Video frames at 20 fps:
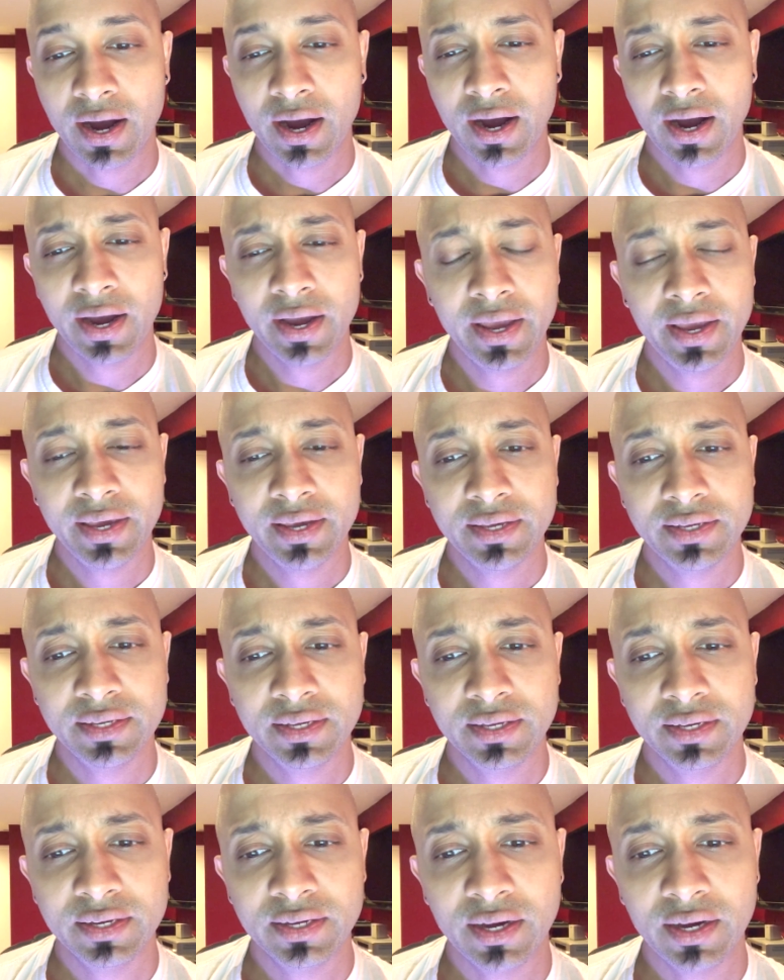I
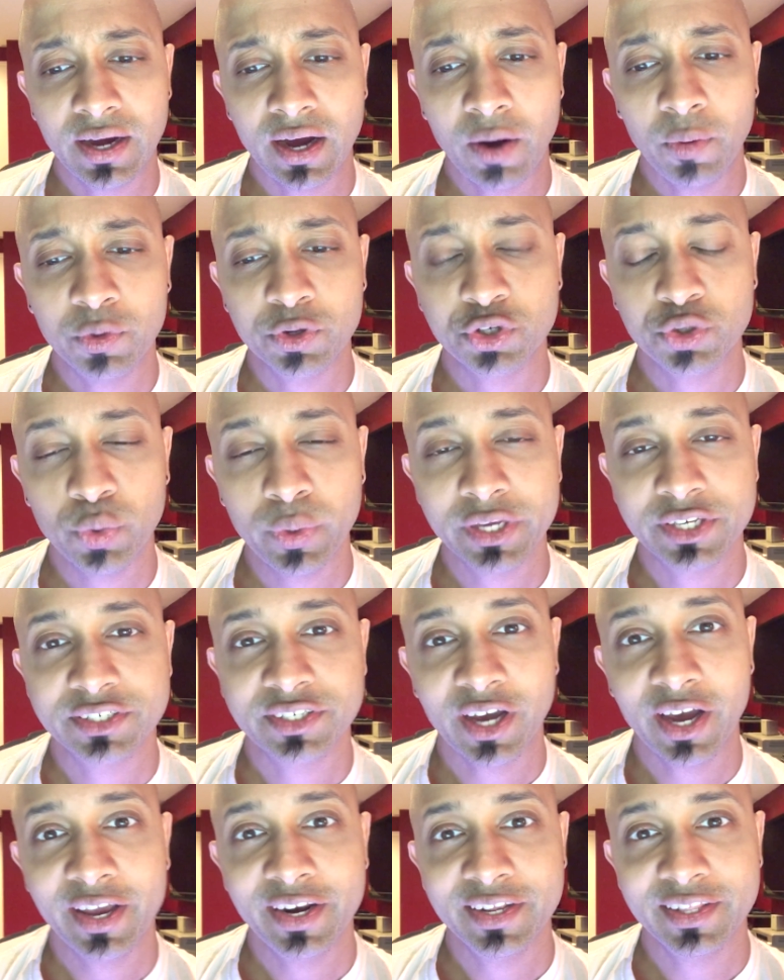was so
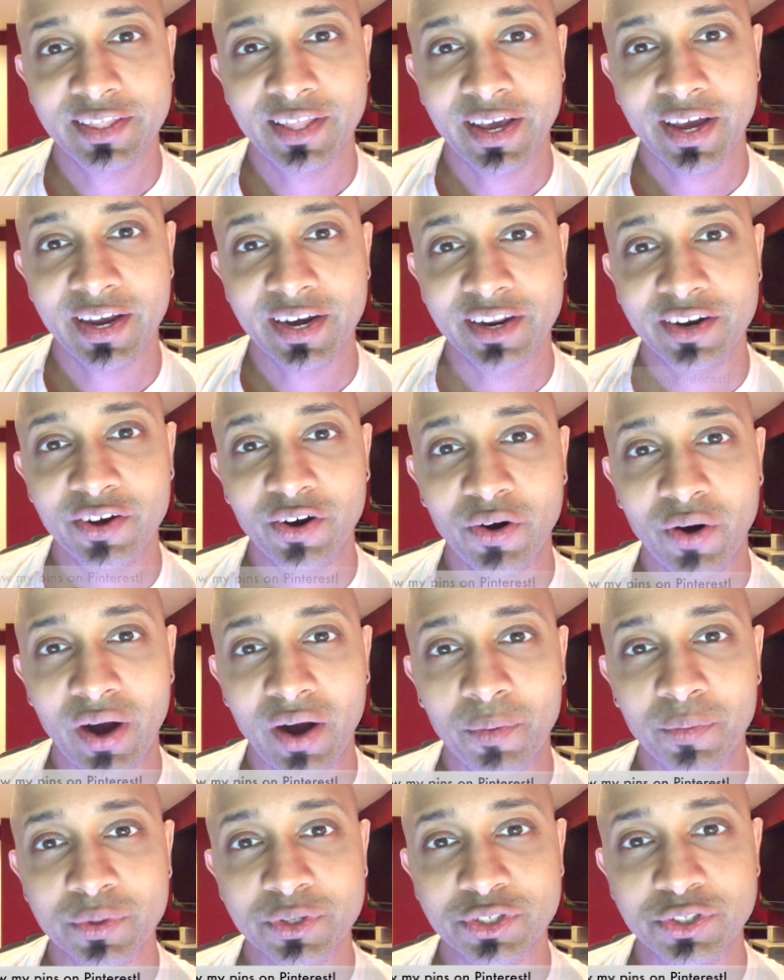excited that I
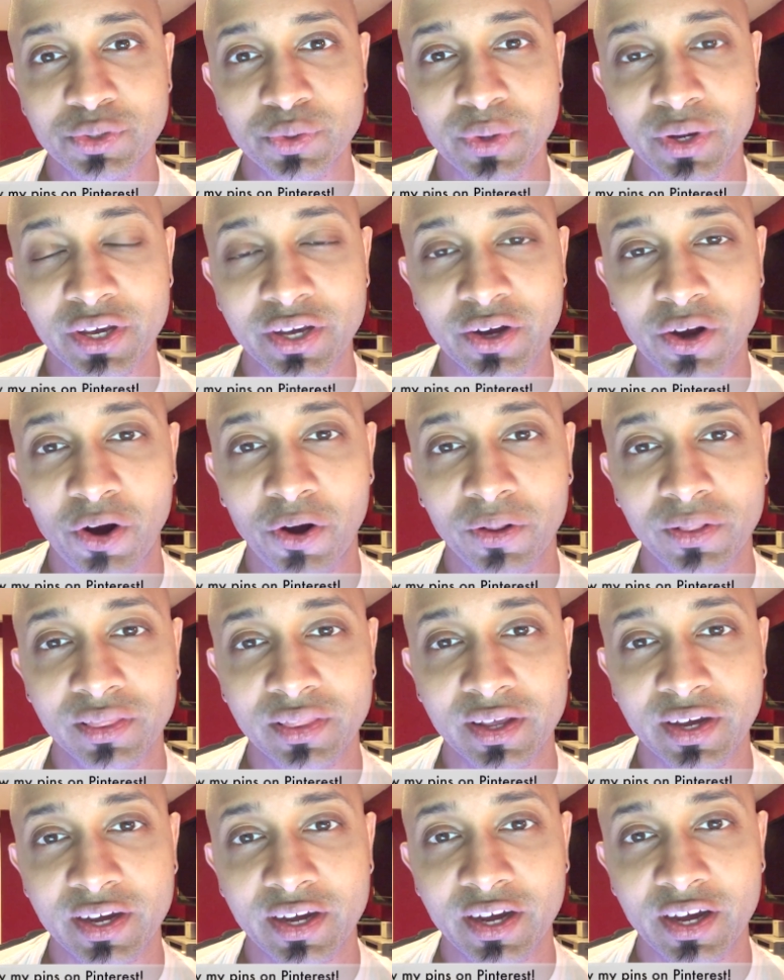was doing all
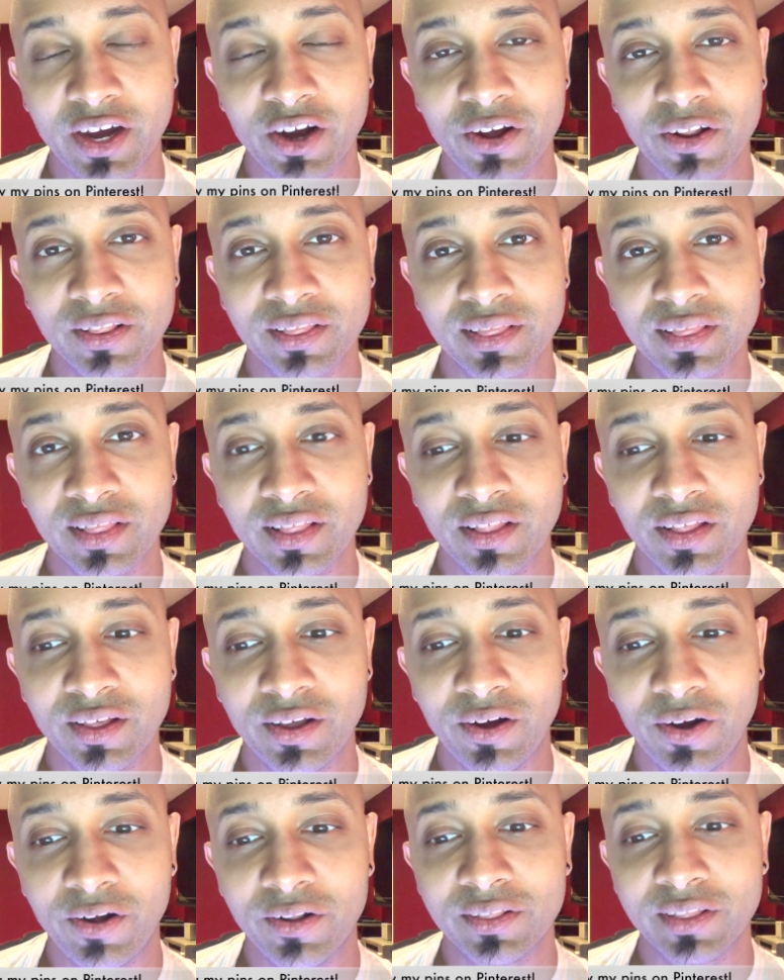that,
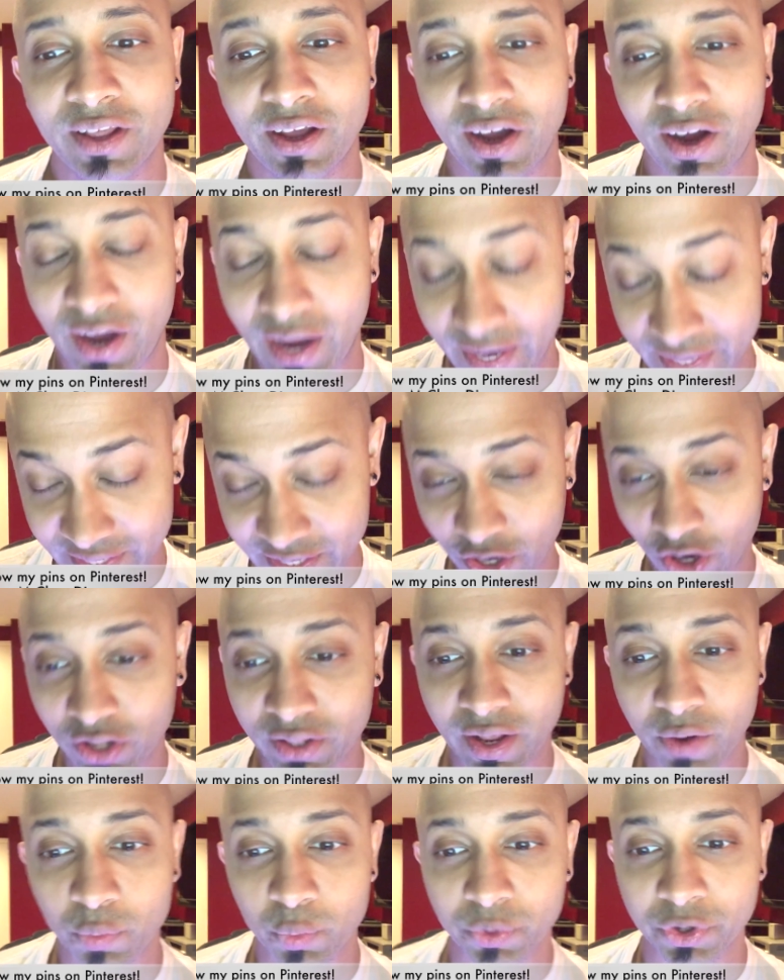I did all
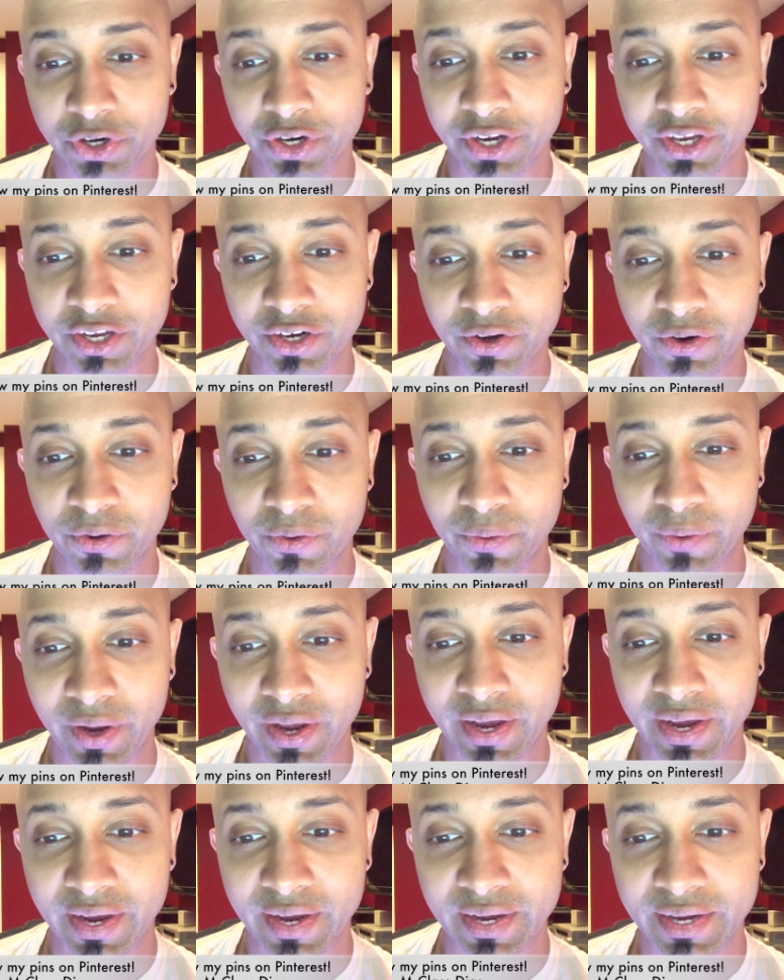that work,
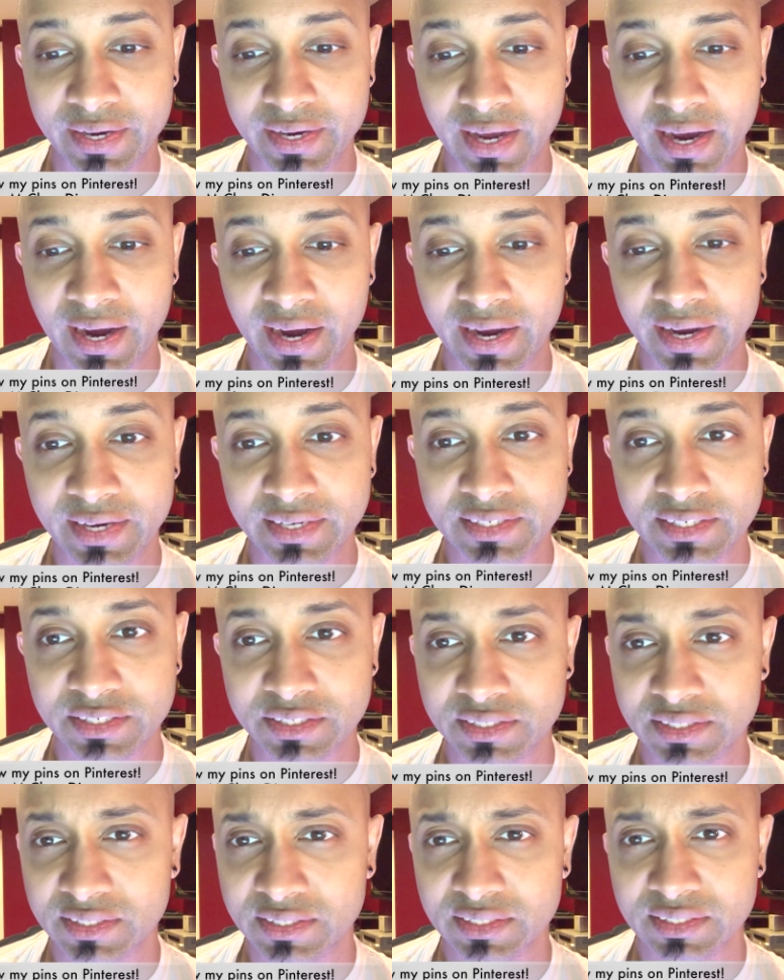and I
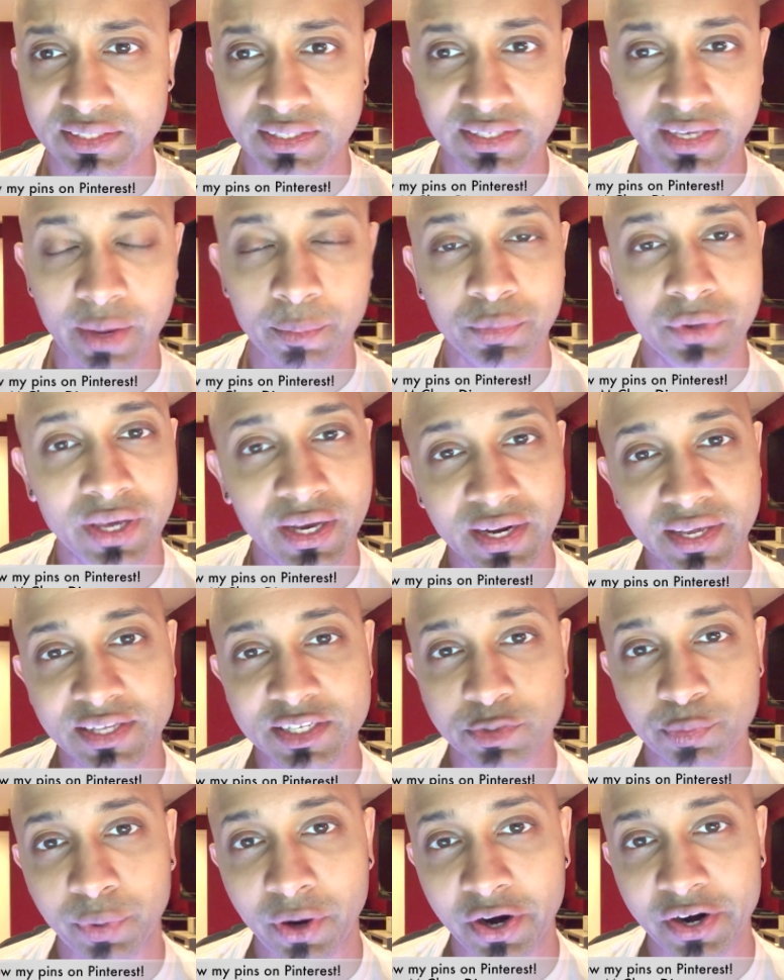just kept getting
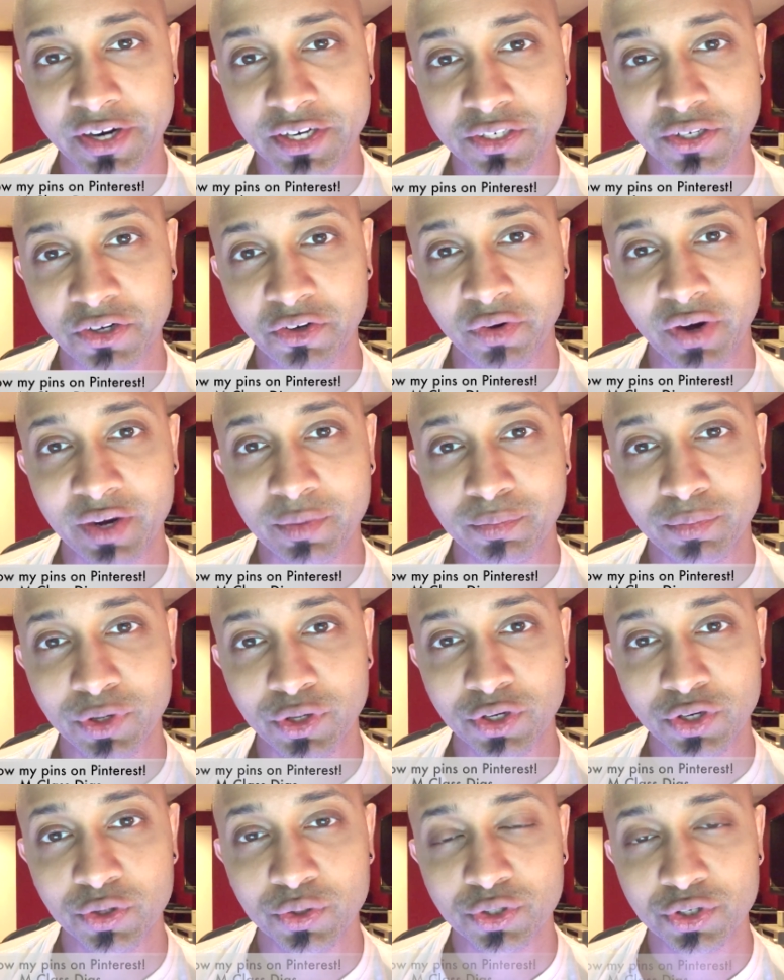inspired to create
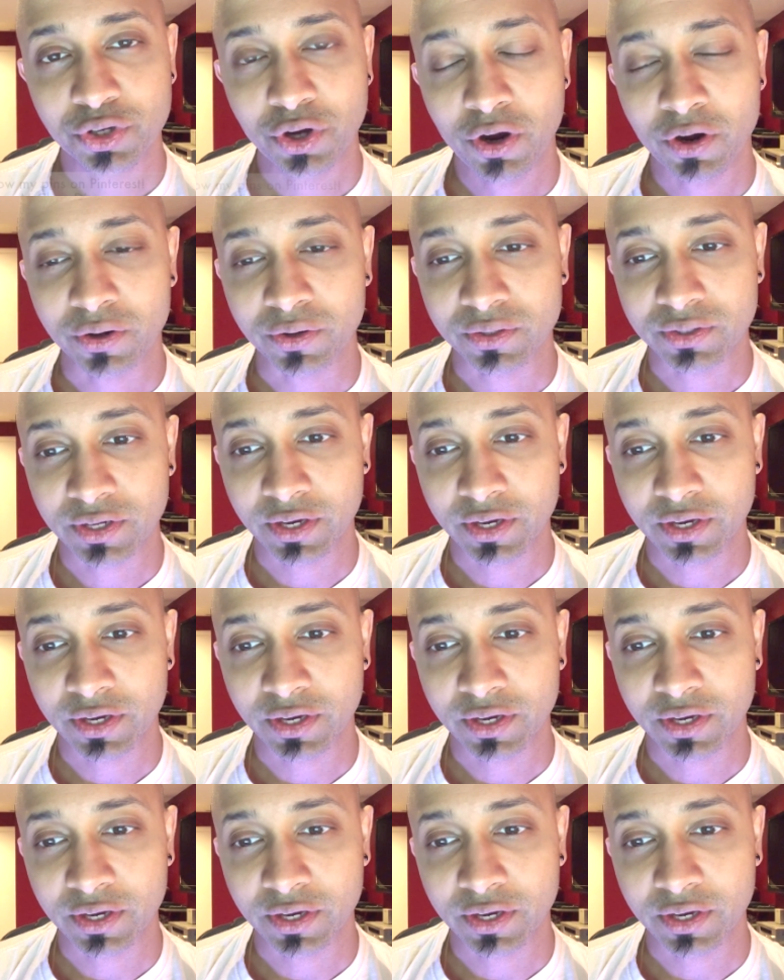new songs.